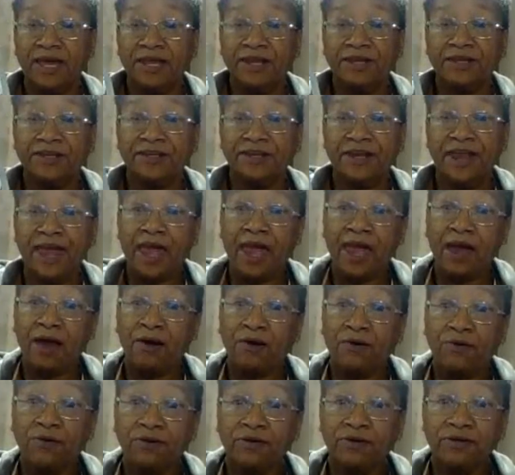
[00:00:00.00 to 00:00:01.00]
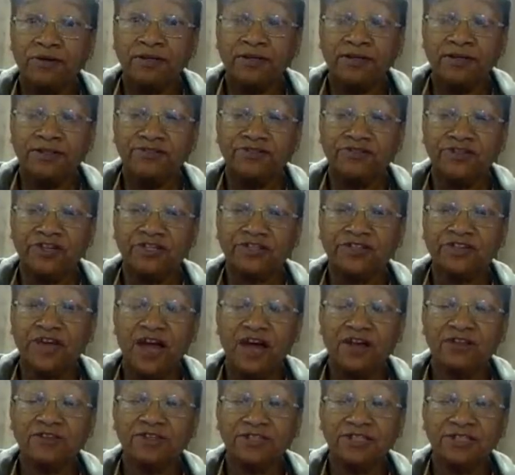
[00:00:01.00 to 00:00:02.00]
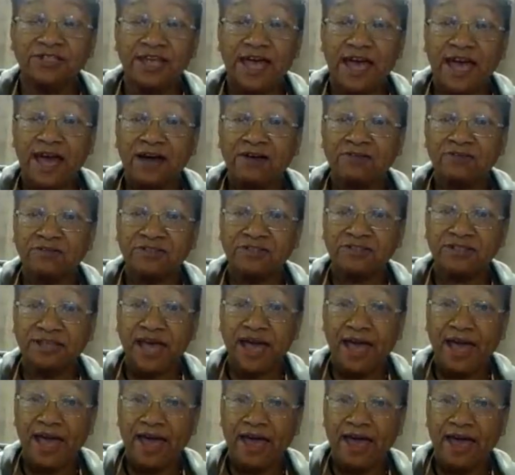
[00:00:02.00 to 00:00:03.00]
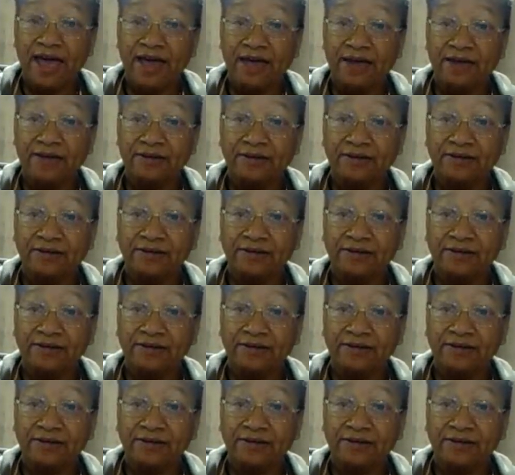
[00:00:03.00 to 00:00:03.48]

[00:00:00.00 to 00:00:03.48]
Now, just because it's outside,